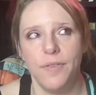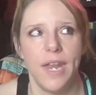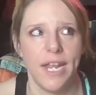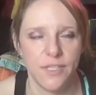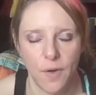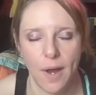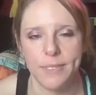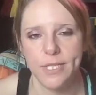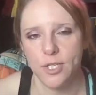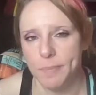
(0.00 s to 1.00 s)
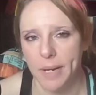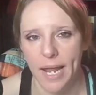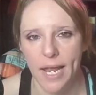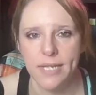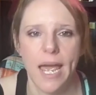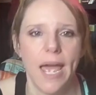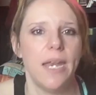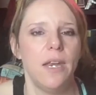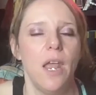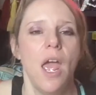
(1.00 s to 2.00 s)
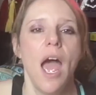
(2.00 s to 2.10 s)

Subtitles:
the next few episodes planned, and